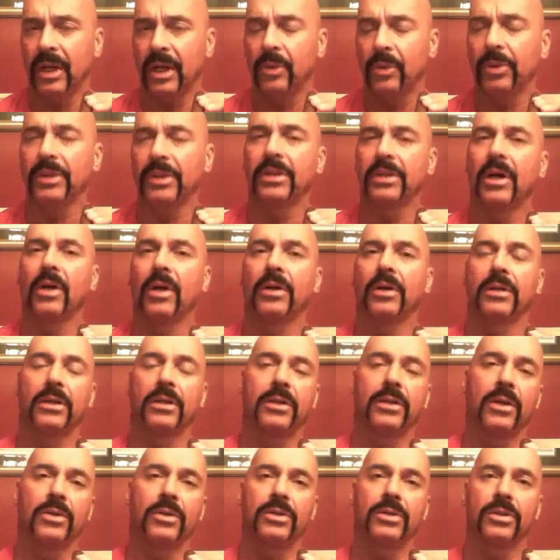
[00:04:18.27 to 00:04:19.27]
I wouldn't call it a
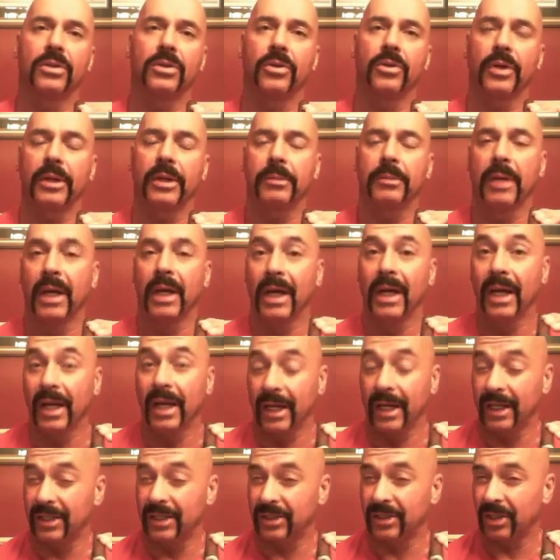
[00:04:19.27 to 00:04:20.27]
toasted cream.
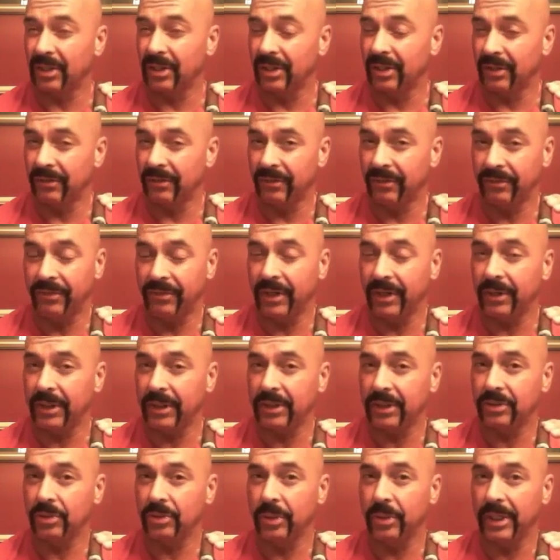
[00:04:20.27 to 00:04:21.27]
It's a
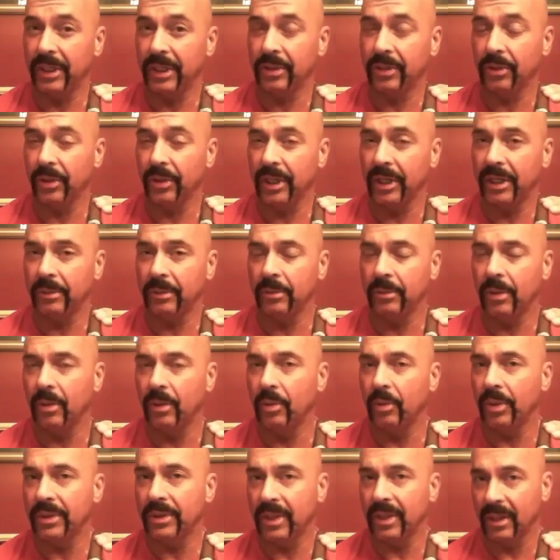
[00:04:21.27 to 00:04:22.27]
very sweet cream
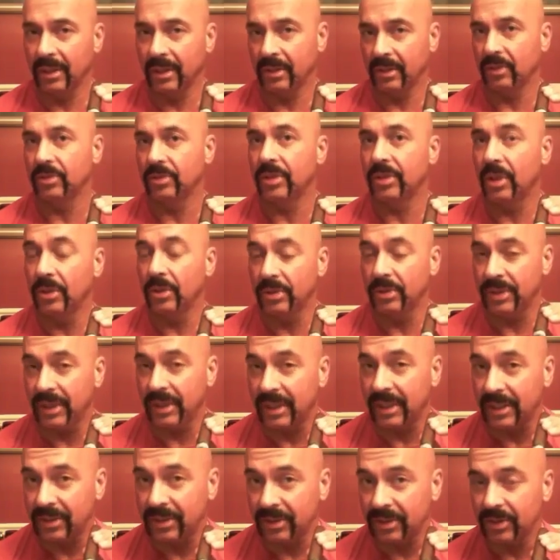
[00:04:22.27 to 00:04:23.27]
with a little
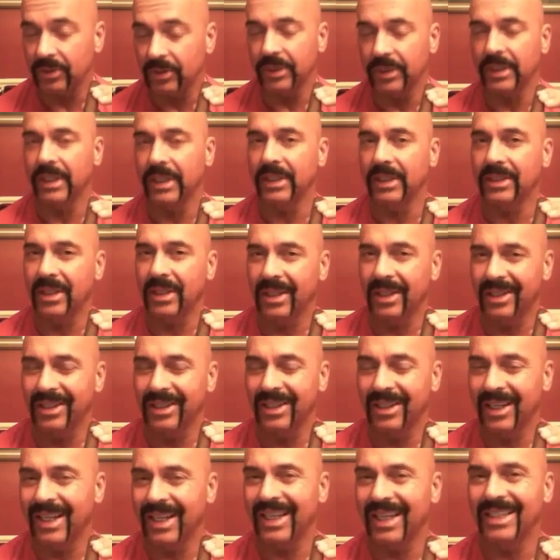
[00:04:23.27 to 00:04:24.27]
toastiness to it. It's a
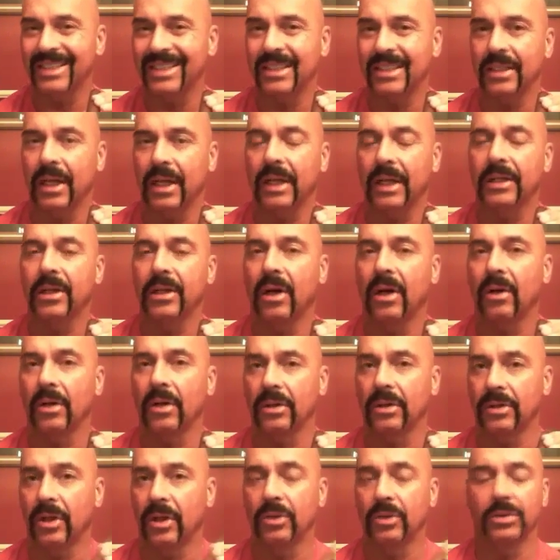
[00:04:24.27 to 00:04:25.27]
little less than I'd call
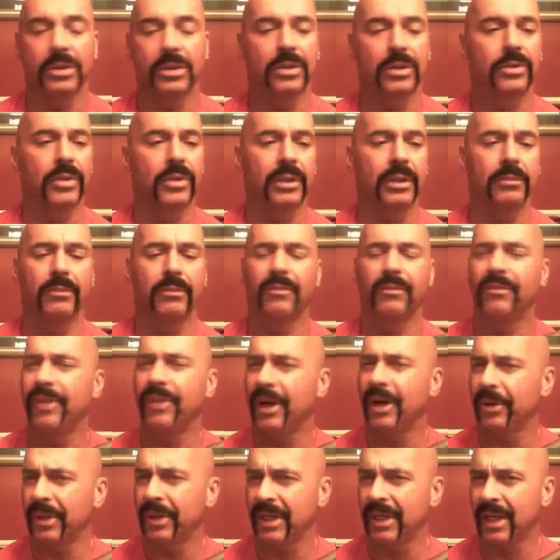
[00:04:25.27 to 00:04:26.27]
a toasted cream.
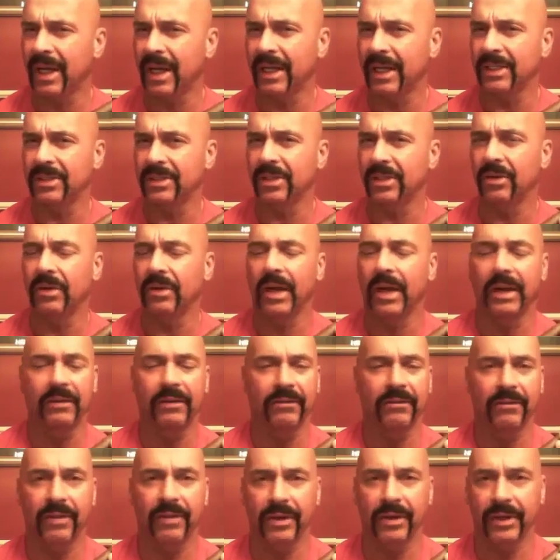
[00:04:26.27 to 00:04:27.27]
Very nice though,
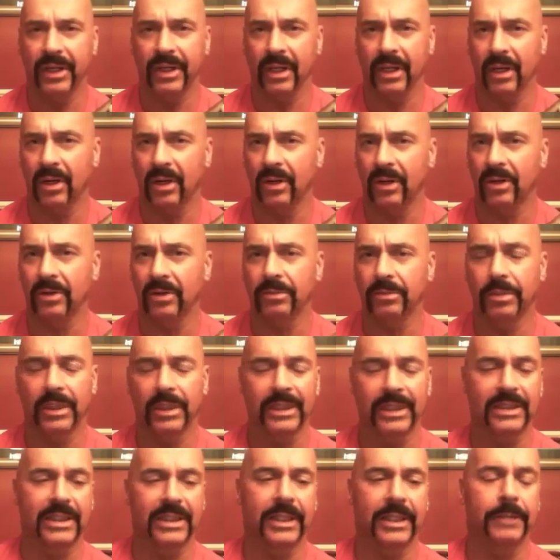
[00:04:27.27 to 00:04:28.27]
and very long,
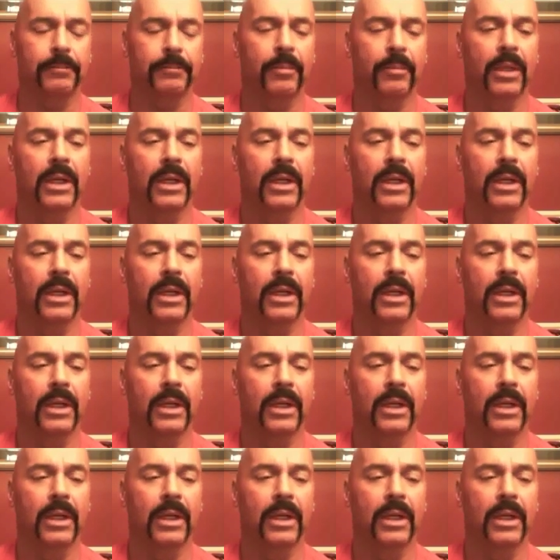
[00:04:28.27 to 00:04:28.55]
pleasing.